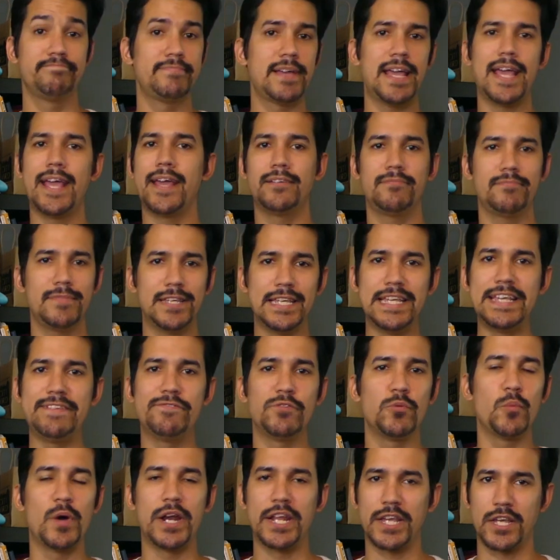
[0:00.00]
And
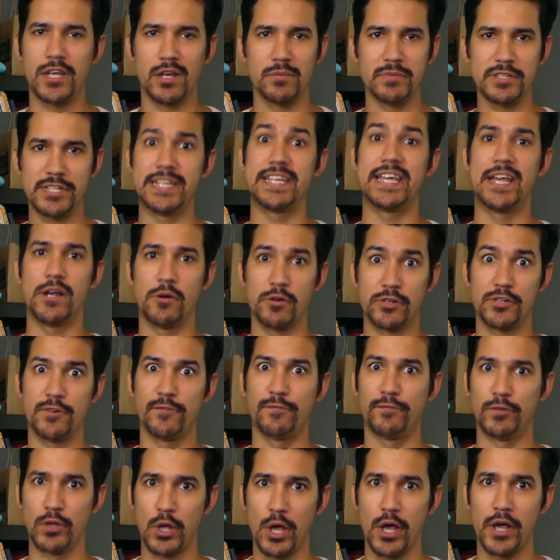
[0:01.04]
even when it comes to character
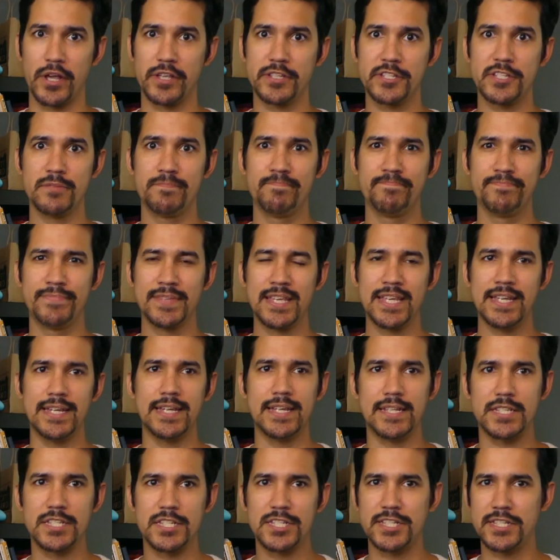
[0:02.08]
flaws,
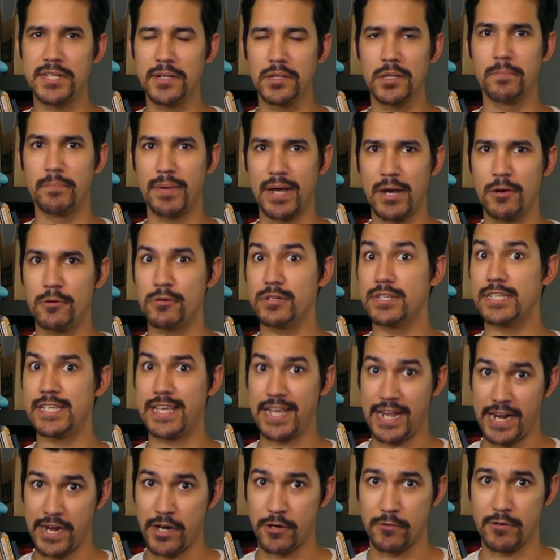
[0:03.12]
it's still about
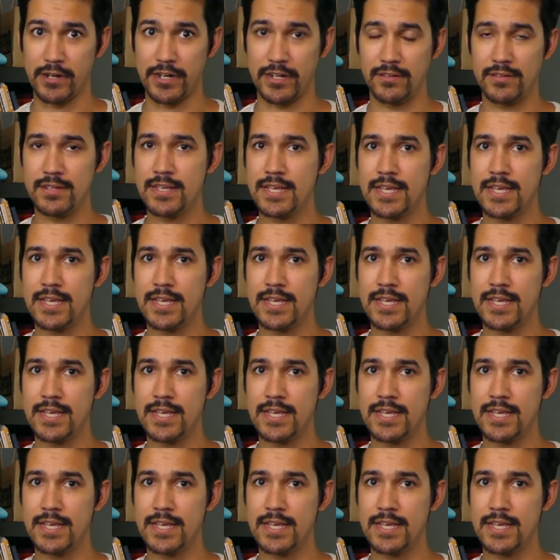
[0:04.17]
caring.